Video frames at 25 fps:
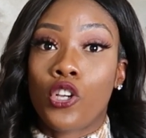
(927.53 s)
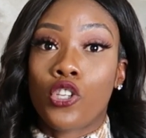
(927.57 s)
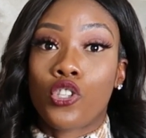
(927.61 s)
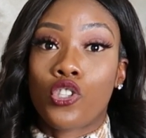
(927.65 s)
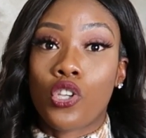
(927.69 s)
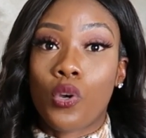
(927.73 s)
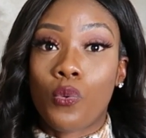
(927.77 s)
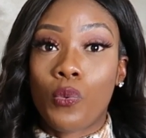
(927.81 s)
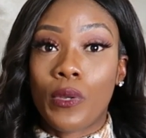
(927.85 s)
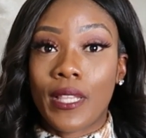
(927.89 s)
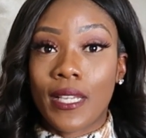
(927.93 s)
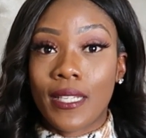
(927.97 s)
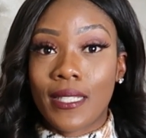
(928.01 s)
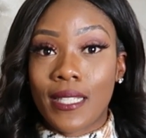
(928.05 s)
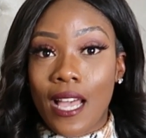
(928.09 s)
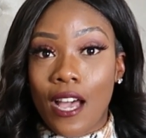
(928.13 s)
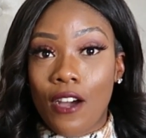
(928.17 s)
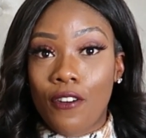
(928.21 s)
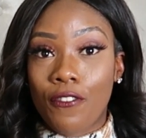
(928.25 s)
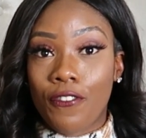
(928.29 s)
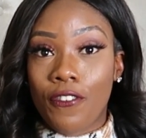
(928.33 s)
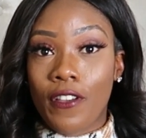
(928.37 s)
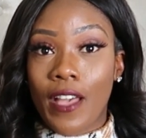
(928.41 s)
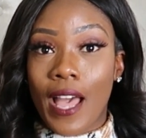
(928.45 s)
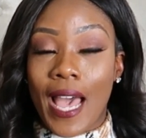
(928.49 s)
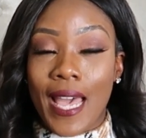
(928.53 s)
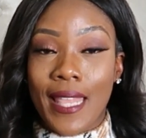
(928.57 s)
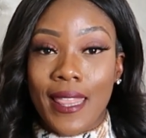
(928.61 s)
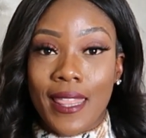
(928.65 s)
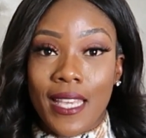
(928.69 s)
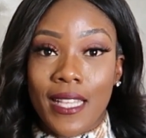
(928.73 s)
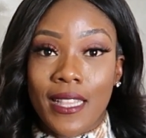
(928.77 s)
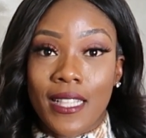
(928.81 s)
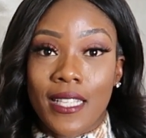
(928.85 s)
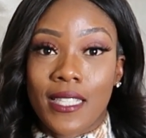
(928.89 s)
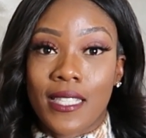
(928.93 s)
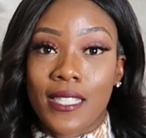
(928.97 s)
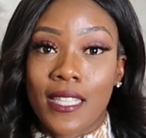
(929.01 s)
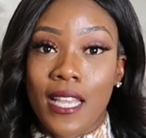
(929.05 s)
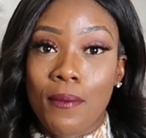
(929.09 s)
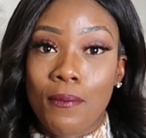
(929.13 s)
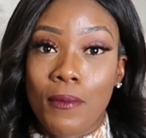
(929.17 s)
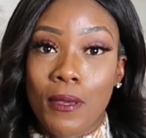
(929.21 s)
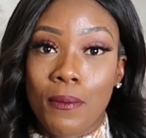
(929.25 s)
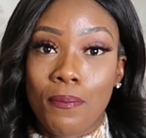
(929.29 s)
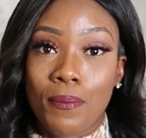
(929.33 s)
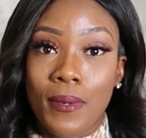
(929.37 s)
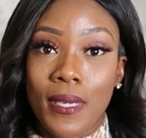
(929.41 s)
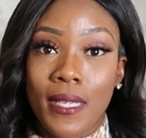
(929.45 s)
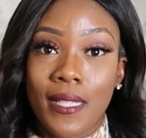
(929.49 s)
So with this outfit, I think the
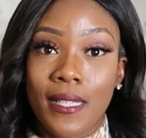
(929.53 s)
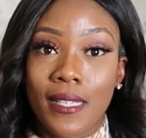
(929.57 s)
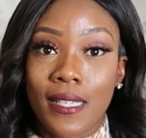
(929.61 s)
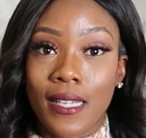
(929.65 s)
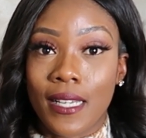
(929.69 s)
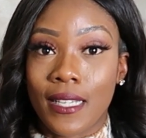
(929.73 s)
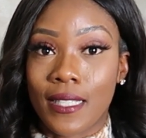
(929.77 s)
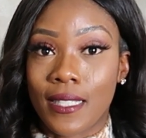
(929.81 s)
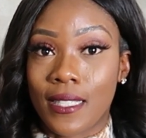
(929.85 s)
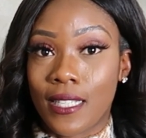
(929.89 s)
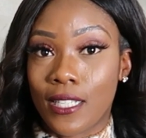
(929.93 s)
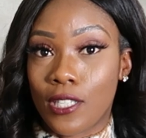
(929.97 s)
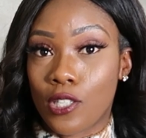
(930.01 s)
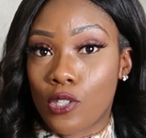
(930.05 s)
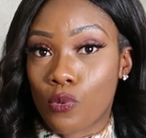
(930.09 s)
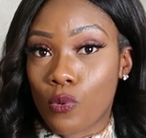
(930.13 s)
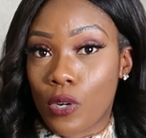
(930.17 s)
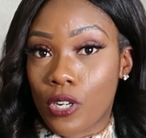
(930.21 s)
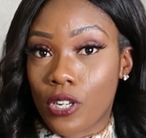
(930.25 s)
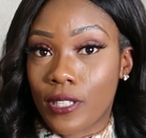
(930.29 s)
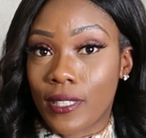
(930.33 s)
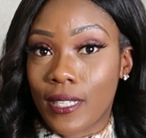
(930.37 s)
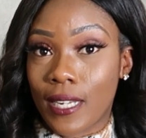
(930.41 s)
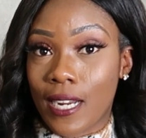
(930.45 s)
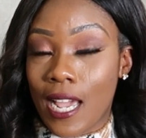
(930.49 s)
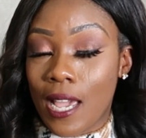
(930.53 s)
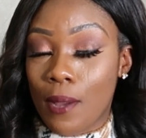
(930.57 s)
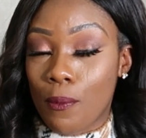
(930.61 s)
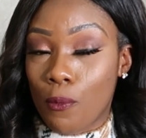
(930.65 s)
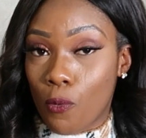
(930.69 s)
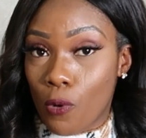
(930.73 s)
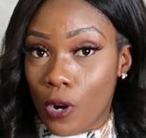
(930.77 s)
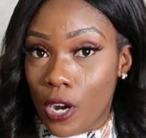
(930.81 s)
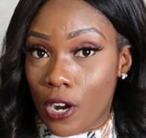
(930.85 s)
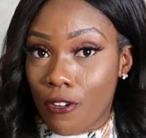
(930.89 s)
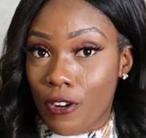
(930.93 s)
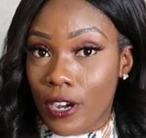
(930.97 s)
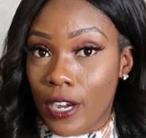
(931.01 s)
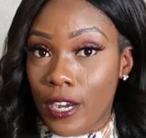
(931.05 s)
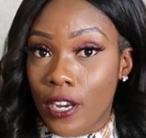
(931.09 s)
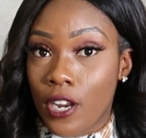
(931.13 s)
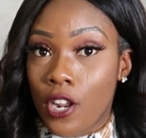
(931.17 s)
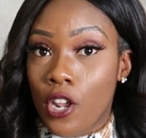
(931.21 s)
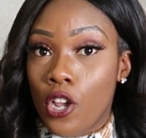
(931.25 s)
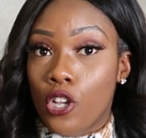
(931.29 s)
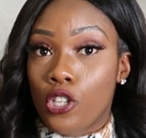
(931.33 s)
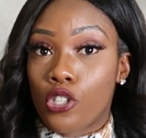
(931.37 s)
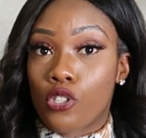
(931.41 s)
statement piece is this sweater that I'm wearing.